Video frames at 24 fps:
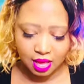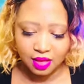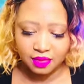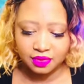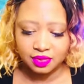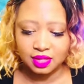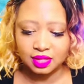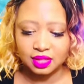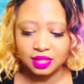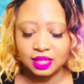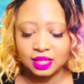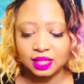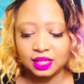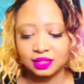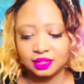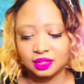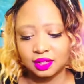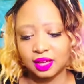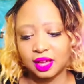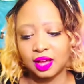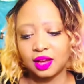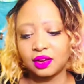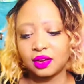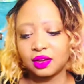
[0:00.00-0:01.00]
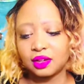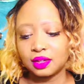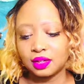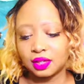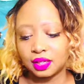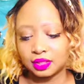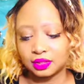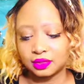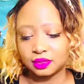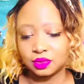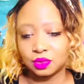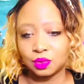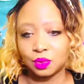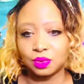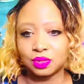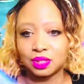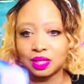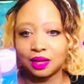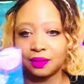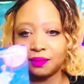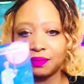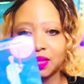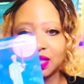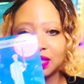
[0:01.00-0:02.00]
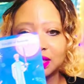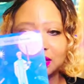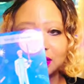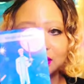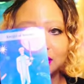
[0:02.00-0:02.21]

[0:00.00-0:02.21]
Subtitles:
The thing is, okay, I got knight of swords, and this